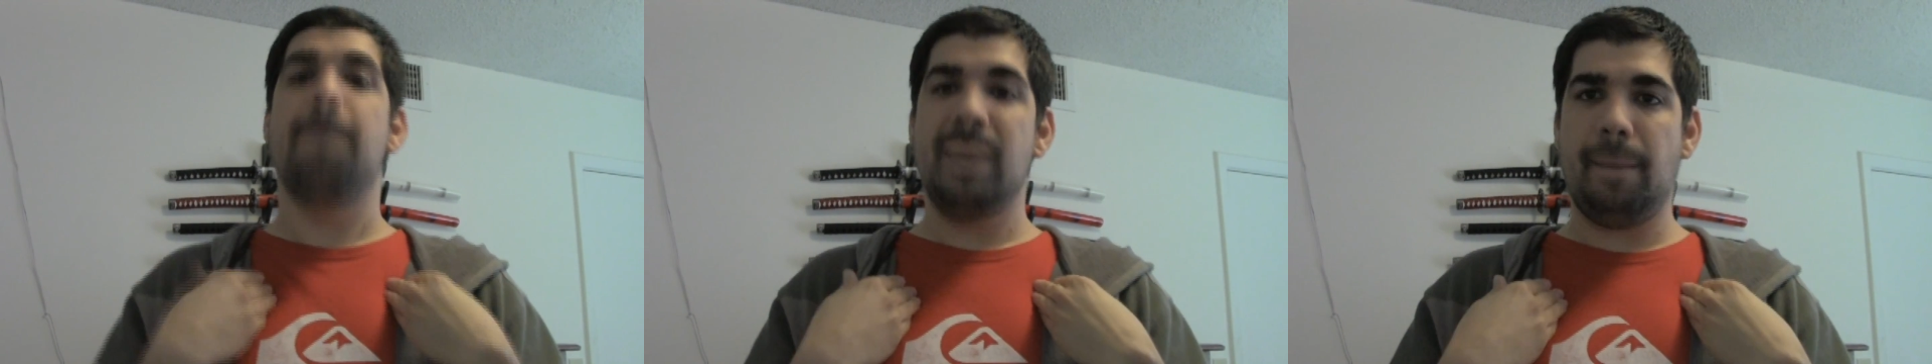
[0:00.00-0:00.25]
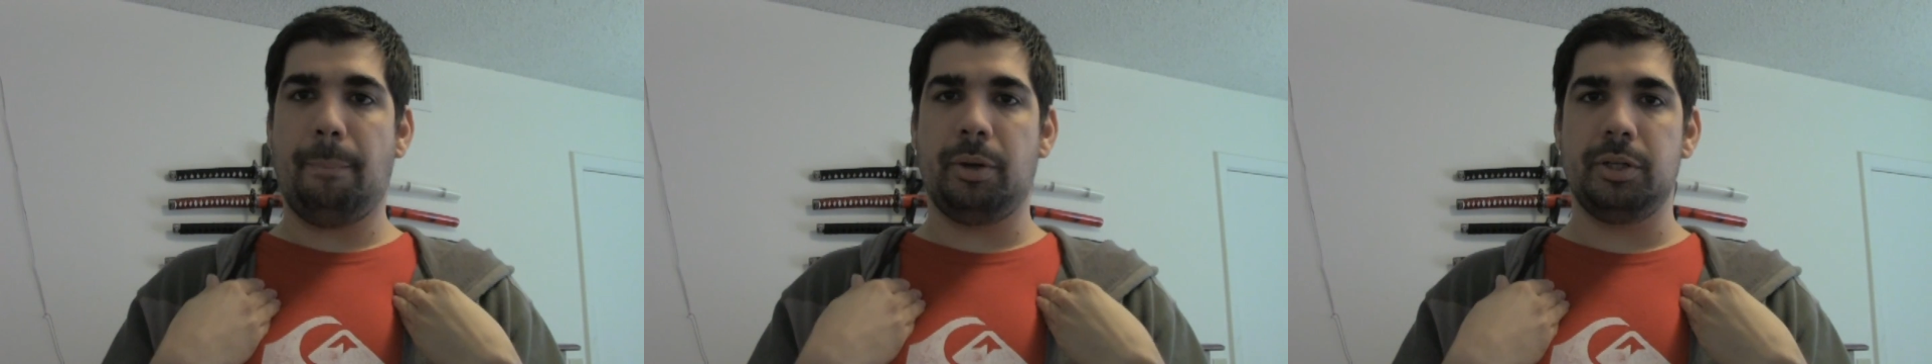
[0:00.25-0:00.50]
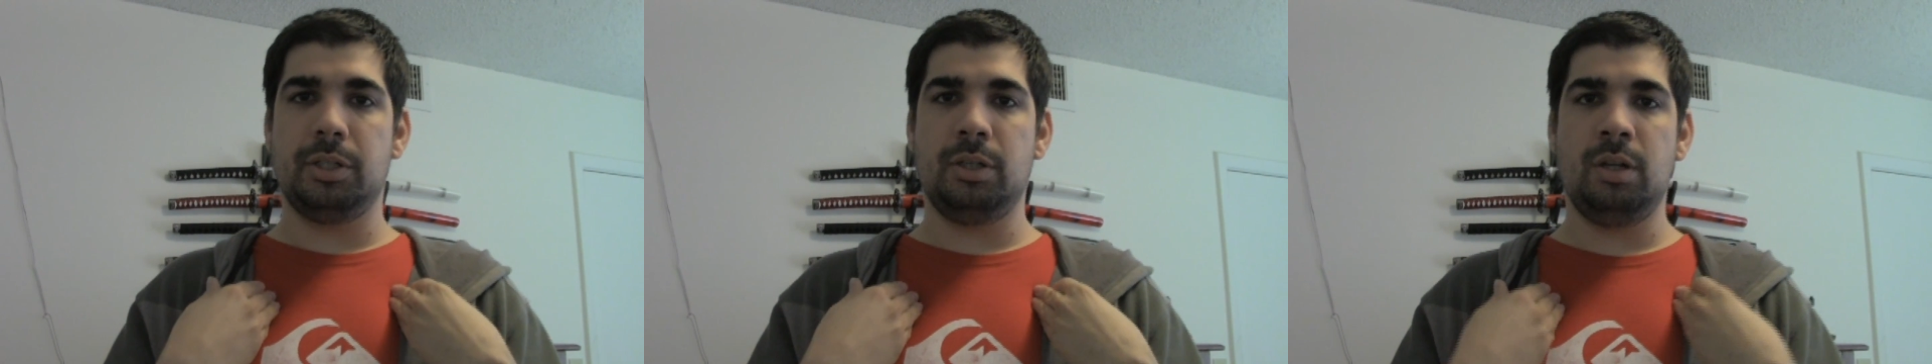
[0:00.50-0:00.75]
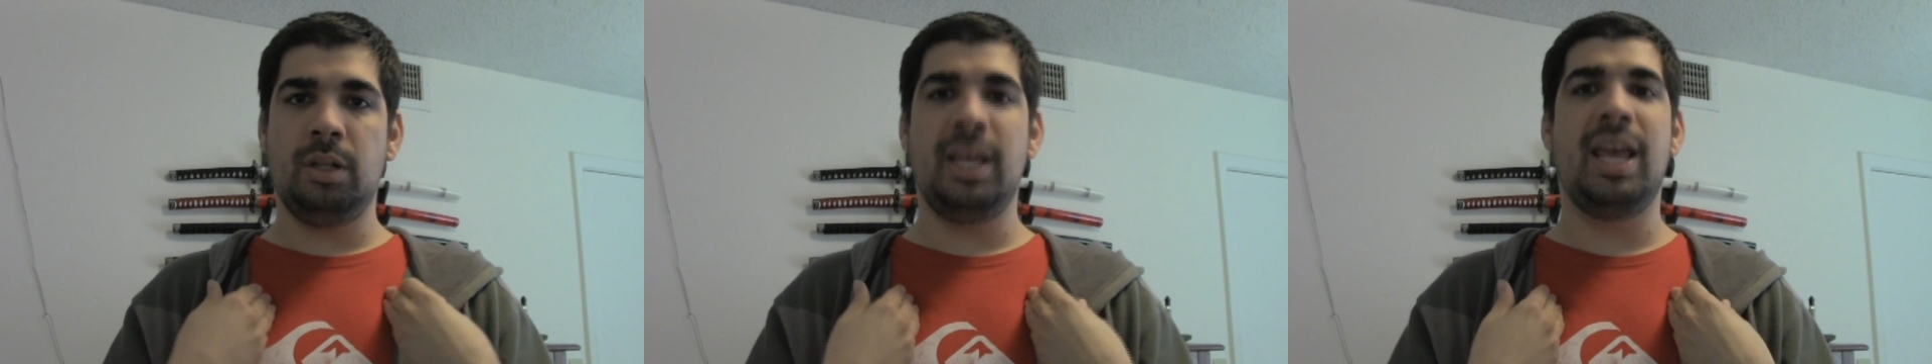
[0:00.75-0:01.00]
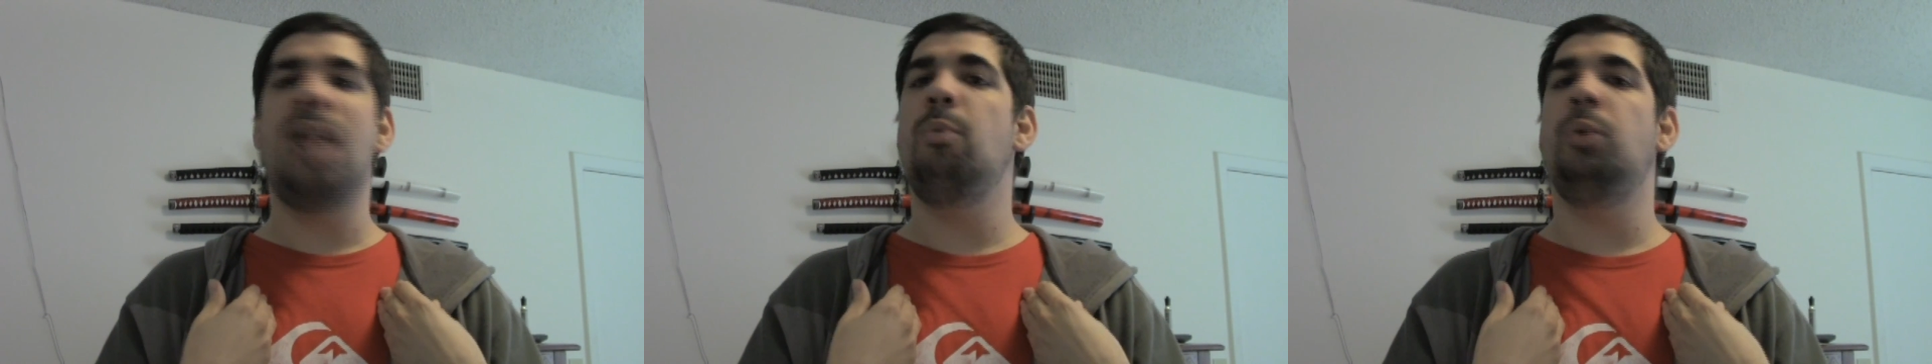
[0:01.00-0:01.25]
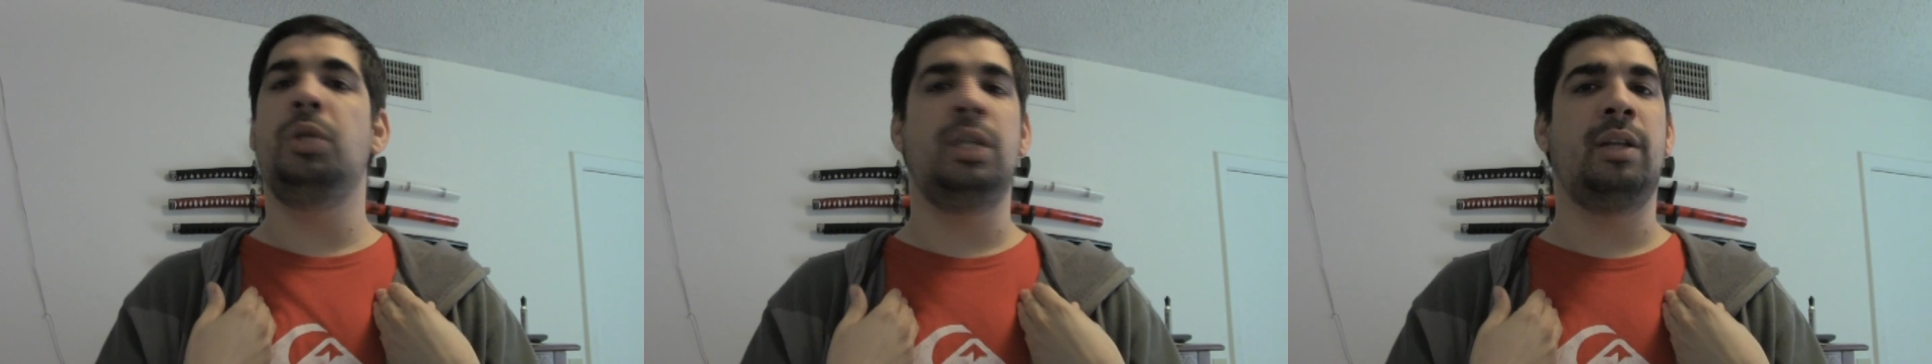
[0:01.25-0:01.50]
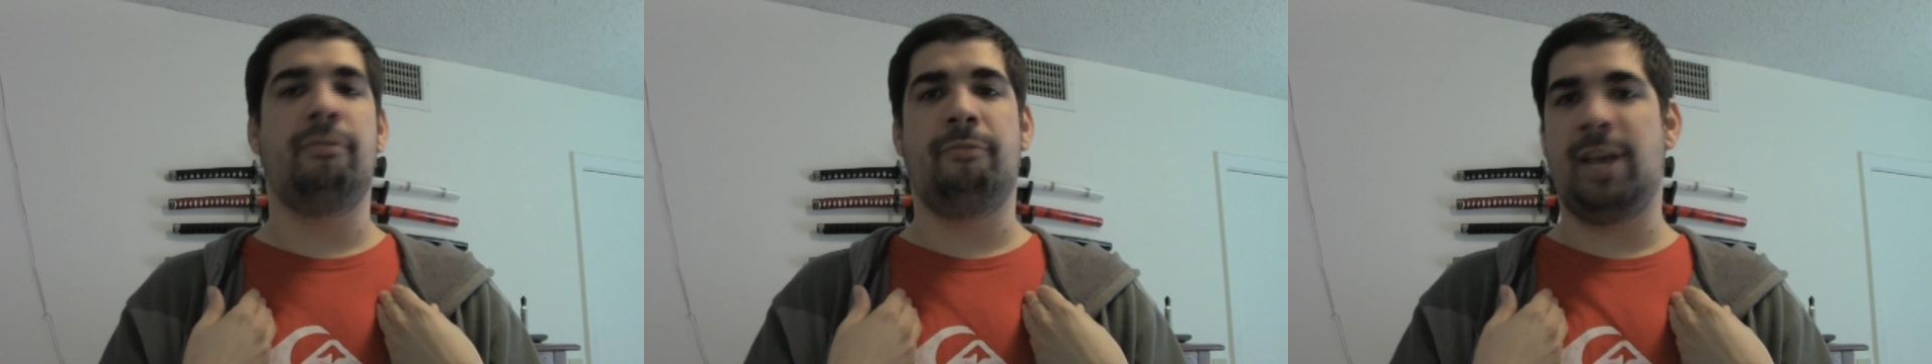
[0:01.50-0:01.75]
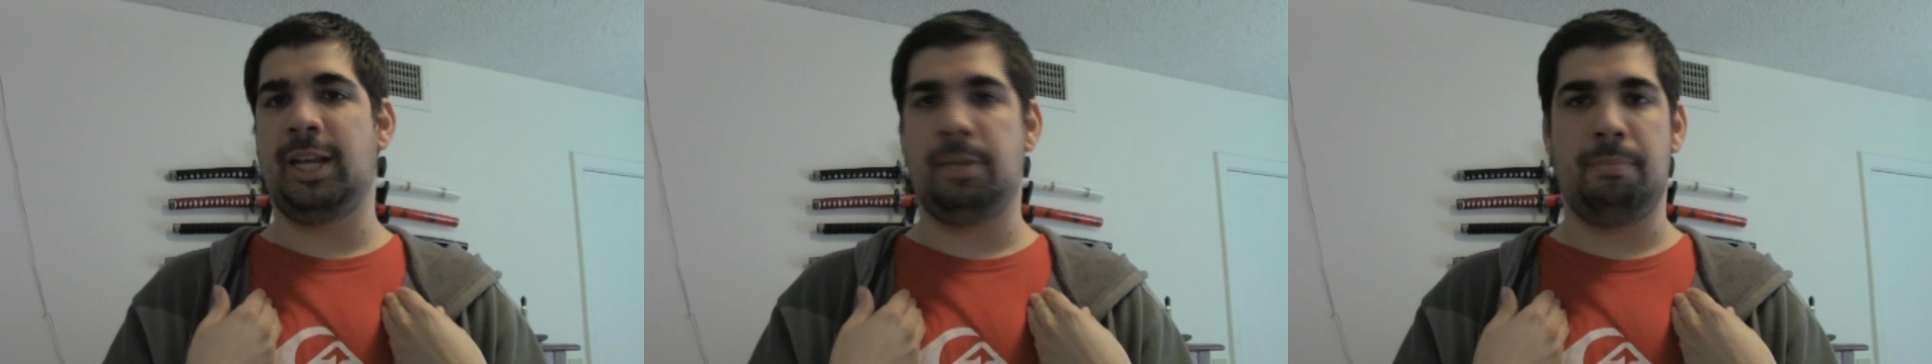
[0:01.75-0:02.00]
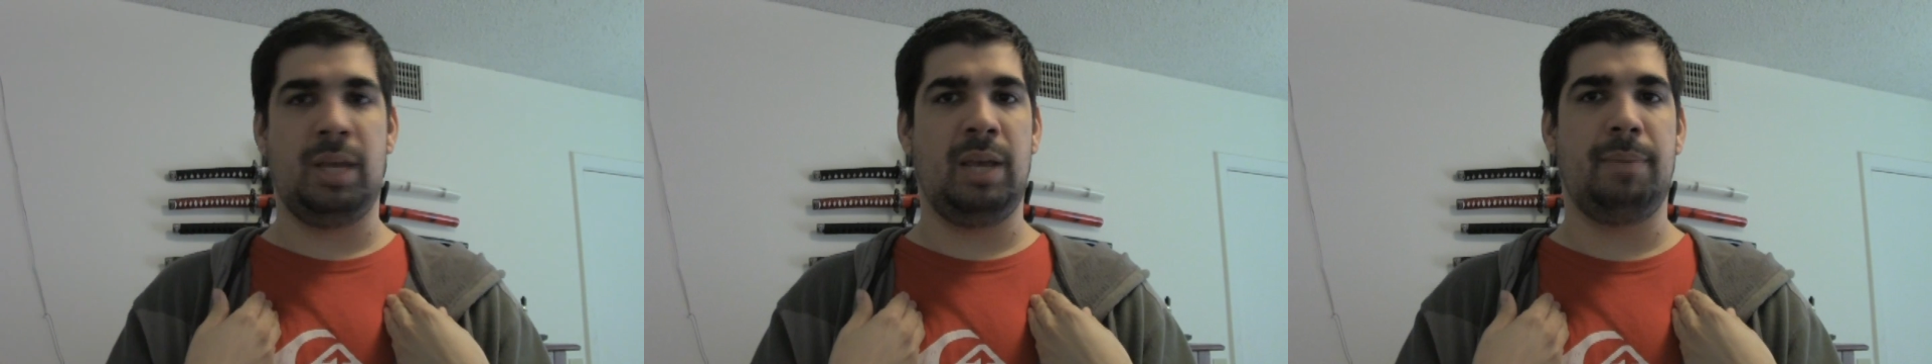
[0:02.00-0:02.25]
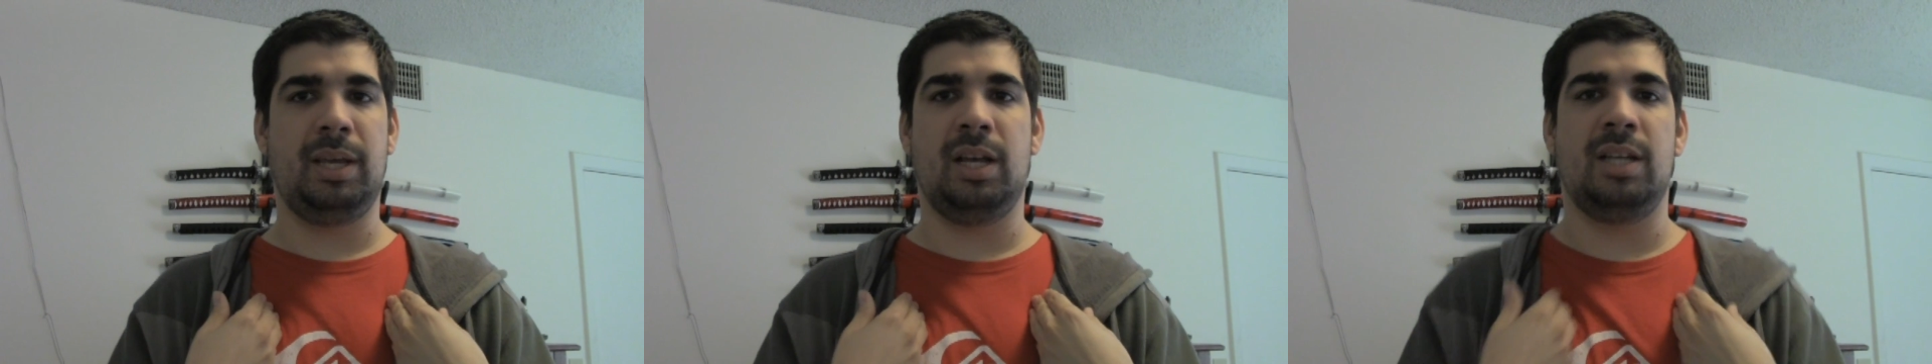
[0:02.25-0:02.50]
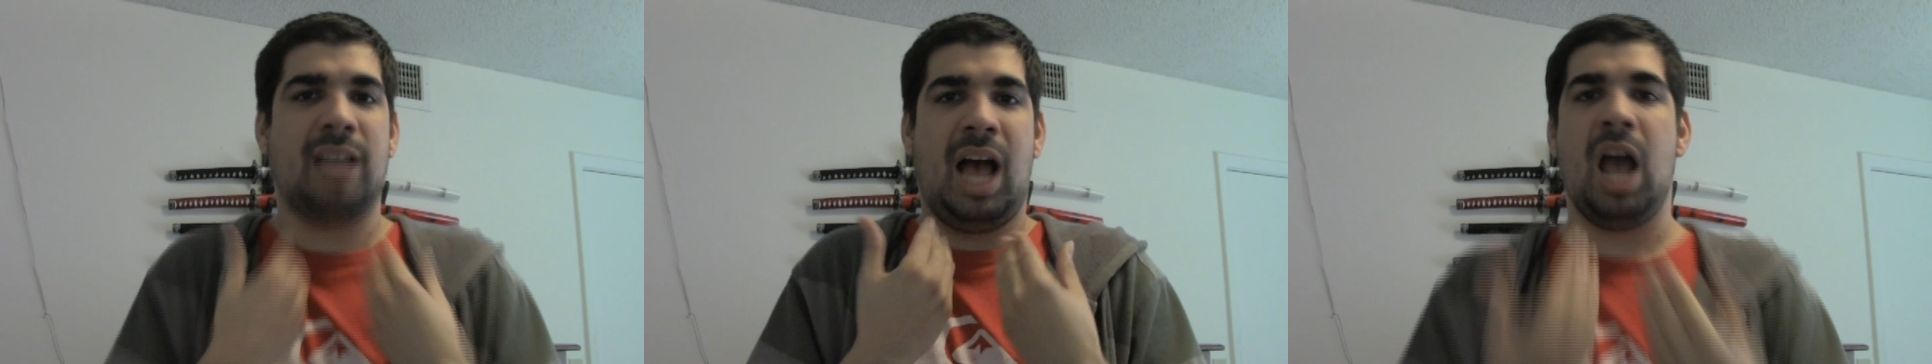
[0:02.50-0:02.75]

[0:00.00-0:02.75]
Me personally, it wouldn't affect me because